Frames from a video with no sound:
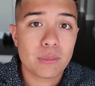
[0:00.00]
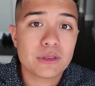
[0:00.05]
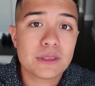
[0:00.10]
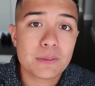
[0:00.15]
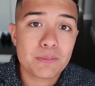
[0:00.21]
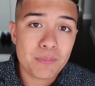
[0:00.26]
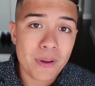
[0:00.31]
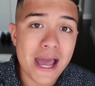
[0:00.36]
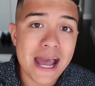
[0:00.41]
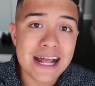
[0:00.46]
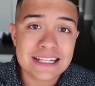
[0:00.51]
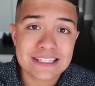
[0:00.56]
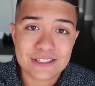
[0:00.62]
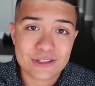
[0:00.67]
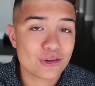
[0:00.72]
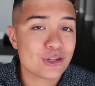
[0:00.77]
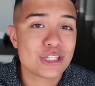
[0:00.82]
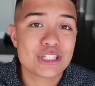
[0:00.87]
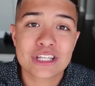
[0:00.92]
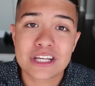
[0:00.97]
but the pants,
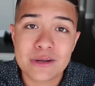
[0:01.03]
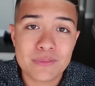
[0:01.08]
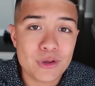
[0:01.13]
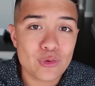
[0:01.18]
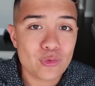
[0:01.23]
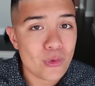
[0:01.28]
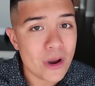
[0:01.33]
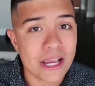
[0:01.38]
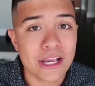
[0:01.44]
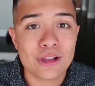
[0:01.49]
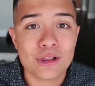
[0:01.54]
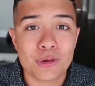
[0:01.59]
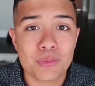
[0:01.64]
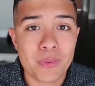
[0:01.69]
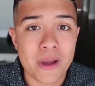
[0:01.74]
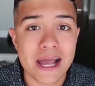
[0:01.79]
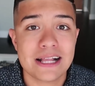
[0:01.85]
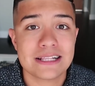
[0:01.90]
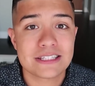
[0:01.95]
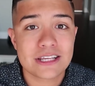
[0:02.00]
they're just gonna be regular
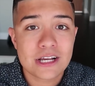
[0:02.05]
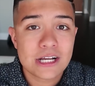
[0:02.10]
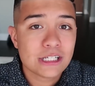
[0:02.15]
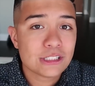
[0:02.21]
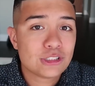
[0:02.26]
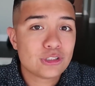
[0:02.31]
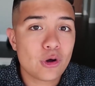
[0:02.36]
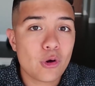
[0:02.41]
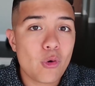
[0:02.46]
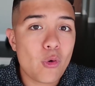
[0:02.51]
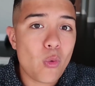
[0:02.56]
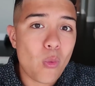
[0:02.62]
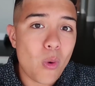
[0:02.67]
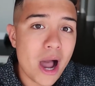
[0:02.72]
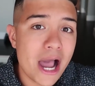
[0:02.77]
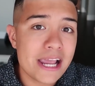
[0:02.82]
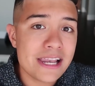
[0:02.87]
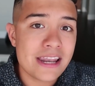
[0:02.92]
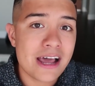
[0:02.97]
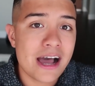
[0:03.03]
pants. So
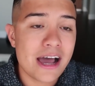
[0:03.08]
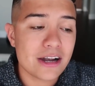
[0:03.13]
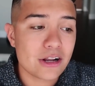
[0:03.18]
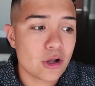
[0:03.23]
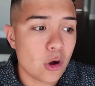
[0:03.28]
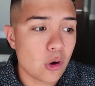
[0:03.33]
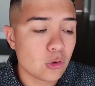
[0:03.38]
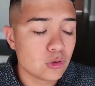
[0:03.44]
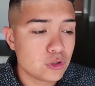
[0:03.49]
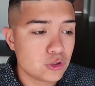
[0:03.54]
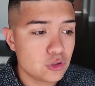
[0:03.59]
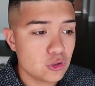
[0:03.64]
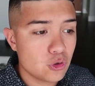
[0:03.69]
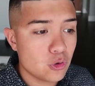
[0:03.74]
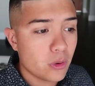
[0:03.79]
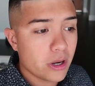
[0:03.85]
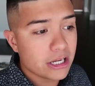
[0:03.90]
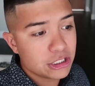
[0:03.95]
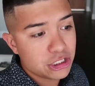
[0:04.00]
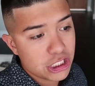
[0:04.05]
why not go
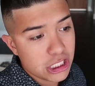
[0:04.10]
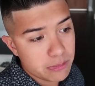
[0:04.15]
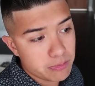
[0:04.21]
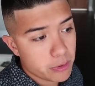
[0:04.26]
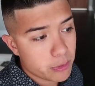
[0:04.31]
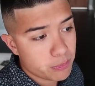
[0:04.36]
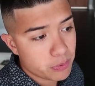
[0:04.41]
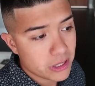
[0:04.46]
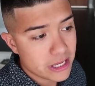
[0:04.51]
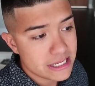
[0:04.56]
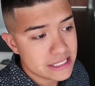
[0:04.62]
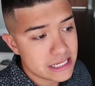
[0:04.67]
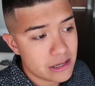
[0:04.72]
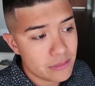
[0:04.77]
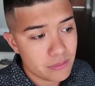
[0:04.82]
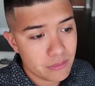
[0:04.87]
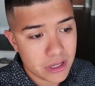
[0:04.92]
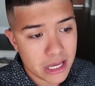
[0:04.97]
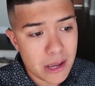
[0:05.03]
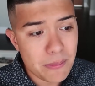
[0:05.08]
to a cheaper place
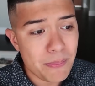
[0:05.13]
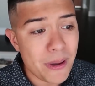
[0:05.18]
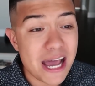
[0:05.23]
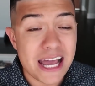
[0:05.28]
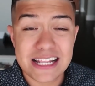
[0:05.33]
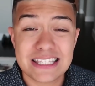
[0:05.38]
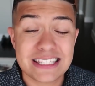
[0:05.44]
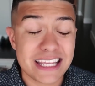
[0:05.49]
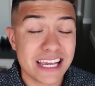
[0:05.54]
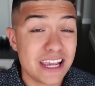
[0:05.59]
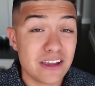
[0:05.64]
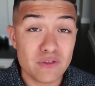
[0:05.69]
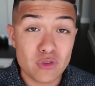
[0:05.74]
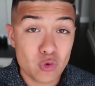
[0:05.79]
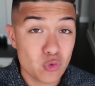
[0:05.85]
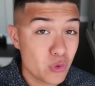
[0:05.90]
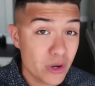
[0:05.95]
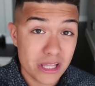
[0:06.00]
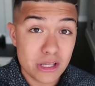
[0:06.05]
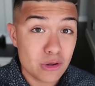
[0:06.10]
and get pants? Like, if
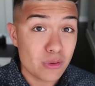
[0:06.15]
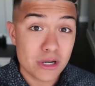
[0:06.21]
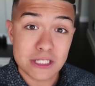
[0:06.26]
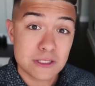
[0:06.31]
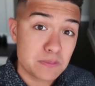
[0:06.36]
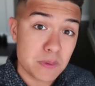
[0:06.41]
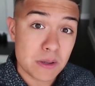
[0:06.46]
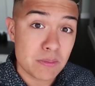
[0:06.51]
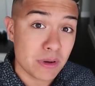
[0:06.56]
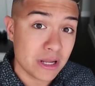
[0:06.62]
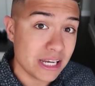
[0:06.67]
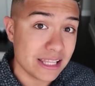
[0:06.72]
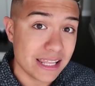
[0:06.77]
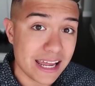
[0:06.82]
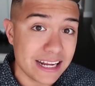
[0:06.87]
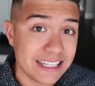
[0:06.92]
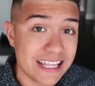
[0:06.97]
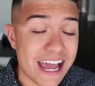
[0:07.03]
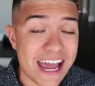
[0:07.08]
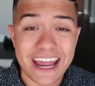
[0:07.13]
you really wanna spend money
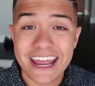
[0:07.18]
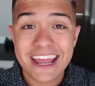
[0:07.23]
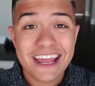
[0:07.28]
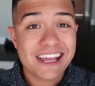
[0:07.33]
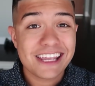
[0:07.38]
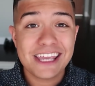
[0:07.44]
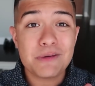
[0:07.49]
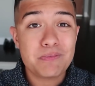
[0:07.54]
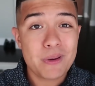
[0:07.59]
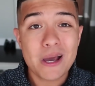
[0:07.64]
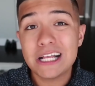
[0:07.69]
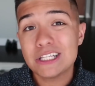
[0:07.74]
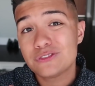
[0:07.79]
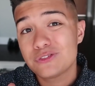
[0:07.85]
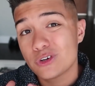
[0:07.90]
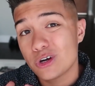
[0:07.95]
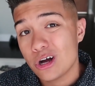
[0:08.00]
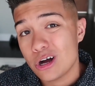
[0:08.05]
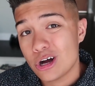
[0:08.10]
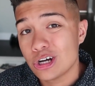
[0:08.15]
like that, get pants
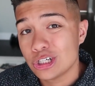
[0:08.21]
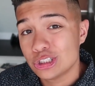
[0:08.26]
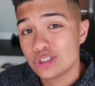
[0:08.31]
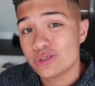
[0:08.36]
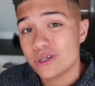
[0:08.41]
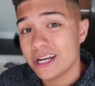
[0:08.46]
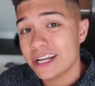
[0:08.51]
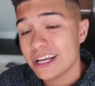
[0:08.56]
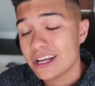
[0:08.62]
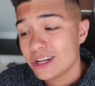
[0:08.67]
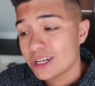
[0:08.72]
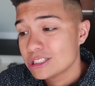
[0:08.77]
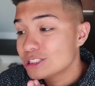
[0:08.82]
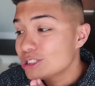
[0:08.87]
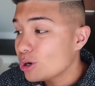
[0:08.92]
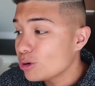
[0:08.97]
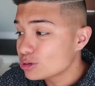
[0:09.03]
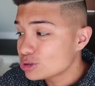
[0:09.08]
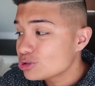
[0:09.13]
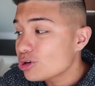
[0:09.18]
for $100.
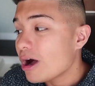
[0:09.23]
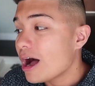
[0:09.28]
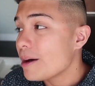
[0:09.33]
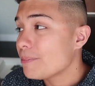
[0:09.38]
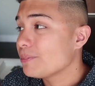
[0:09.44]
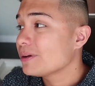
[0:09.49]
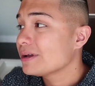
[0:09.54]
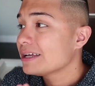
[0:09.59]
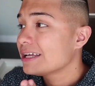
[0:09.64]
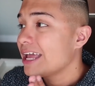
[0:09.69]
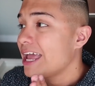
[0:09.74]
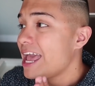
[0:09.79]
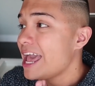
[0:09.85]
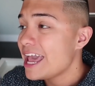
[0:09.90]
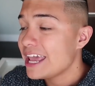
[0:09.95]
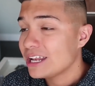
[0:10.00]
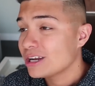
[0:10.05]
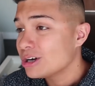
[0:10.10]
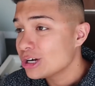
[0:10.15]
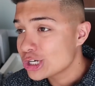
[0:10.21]
Don't drop
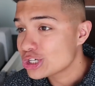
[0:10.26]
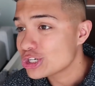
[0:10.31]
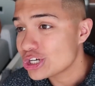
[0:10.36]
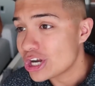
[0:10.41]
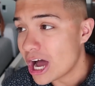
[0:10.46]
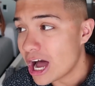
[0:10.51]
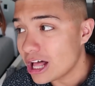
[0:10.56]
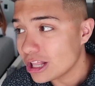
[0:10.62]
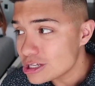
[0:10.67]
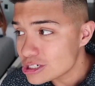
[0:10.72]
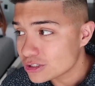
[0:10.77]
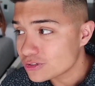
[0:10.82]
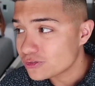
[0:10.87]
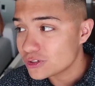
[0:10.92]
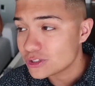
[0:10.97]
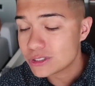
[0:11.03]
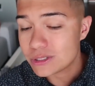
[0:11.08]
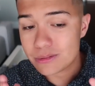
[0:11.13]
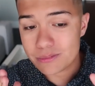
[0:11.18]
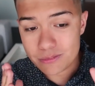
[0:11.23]
$800
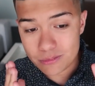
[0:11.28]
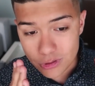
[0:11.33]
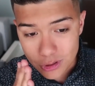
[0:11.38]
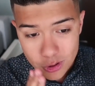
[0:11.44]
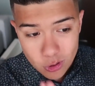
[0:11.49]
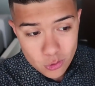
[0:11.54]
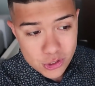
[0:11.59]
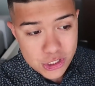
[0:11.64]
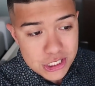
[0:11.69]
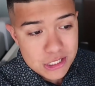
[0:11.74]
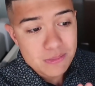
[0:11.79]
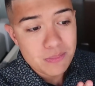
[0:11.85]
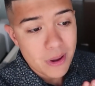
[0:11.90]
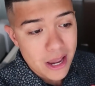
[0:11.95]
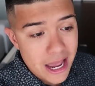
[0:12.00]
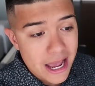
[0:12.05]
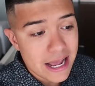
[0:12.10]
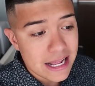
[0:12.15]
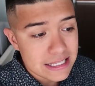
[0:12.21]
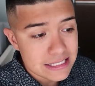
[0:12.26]
for some Gucci
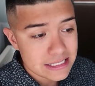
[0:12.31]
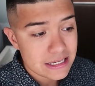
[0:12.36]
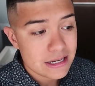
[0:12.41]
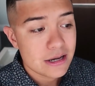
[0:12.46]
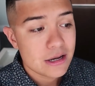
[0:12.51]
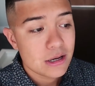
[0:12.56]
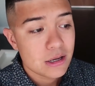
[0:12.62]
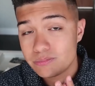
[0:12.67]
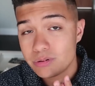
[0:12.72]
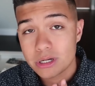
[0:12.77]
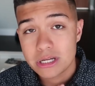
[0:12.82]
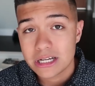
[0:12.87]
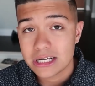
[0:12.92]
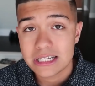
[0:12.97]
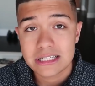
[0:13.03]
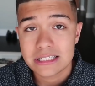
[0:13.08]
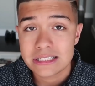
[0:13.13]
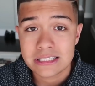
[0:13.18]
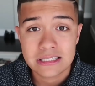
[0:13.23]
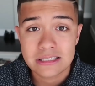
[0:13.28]
pants,
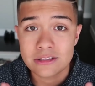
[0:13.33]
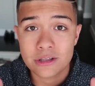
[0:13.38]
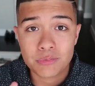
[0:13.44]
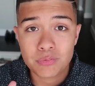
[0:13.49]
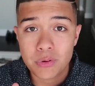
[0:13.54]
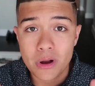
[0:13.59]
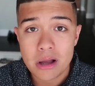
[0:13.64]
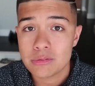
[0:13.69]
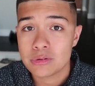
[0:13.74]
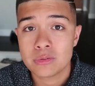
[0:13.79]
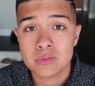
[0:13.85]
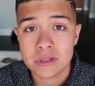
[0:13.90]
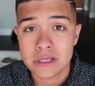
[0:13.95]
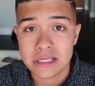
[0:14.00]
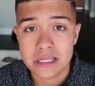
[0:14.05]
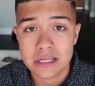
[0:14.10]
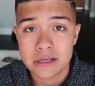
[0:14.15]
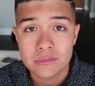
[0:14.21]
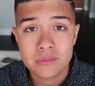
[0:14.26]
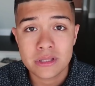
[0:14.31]
because they're
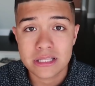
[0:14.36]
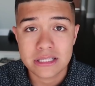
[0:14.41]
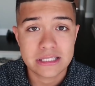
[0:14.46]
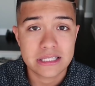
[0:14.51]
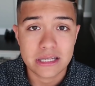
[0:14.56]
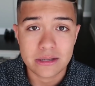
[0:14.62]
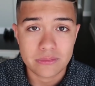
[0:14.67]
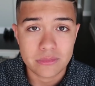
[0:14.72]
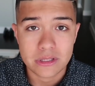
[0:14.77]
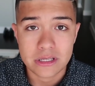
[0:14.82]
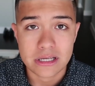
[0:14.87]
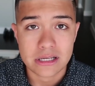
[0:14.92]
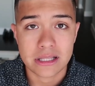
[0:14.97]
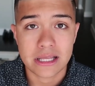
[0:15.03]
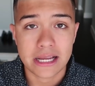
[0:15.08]
probably gonna be the same thing.